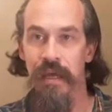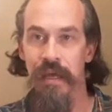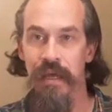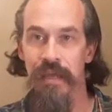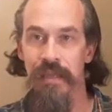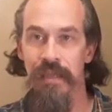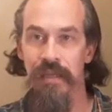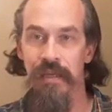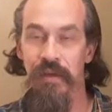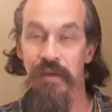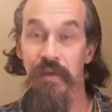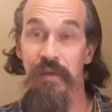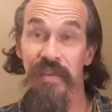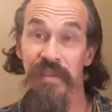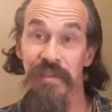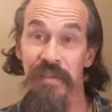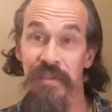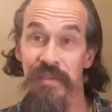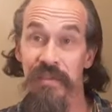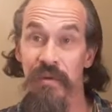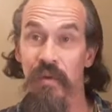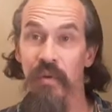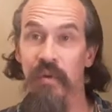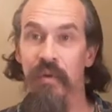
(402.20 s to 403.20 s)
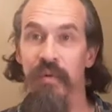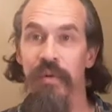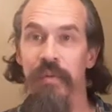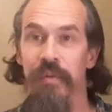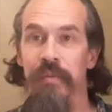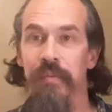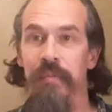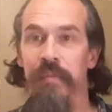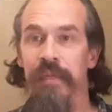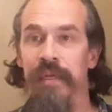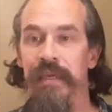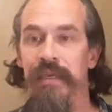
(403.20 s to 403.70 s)
and then go to sold,
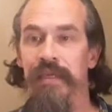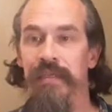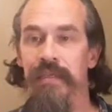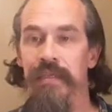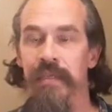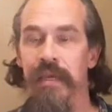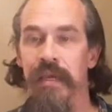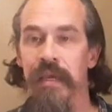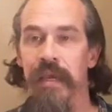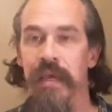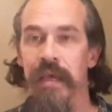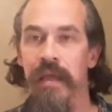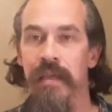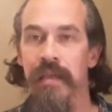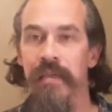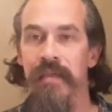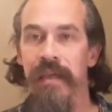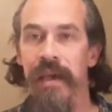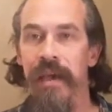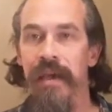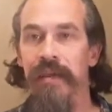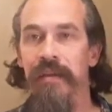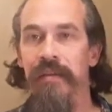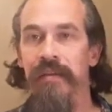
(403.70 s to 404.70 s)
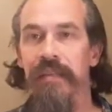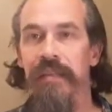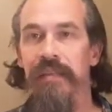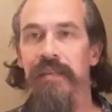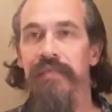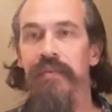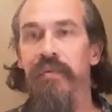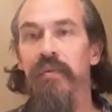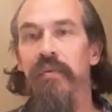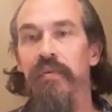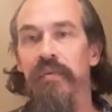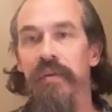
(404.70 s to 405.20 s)
because that'll
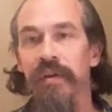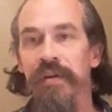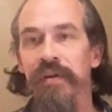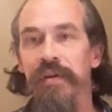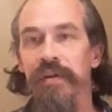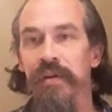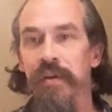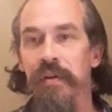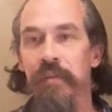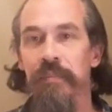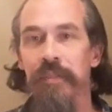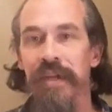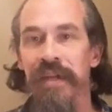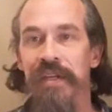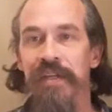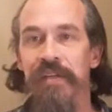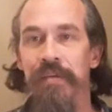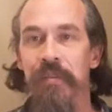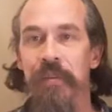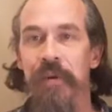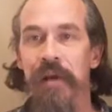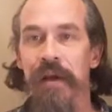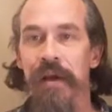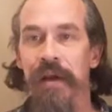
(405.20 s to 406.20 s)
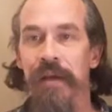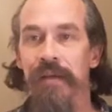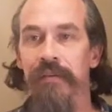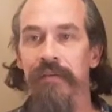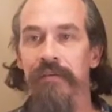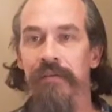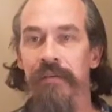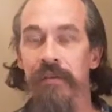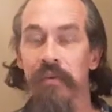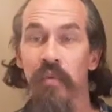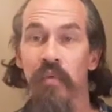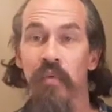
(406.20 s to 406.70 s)
give a real good benchmark
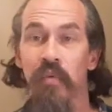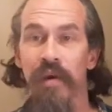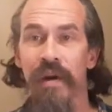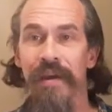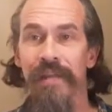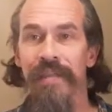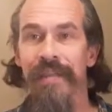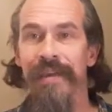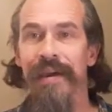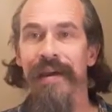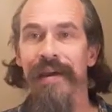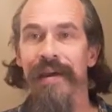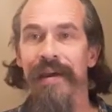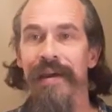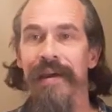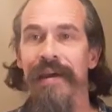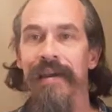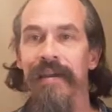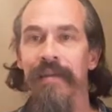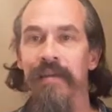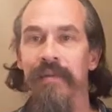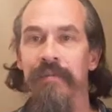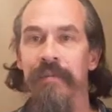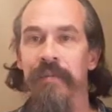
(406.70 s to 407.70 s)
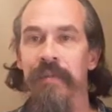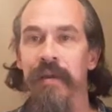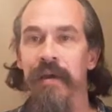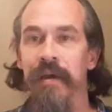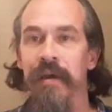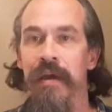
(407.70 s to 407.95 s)
for what that item